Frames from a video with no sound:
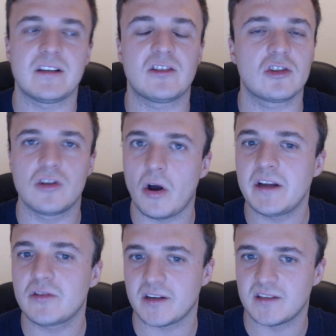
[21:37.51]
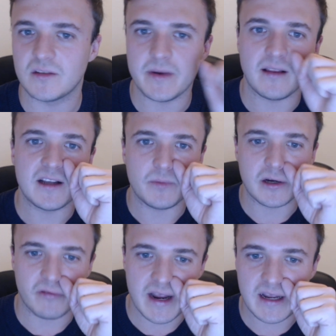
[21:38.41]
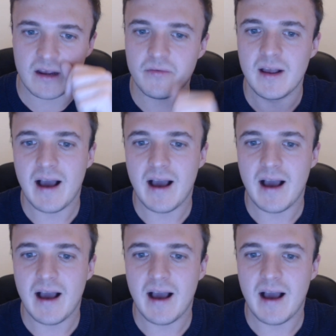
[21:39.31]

It's just not interesting to me. I like to be creative.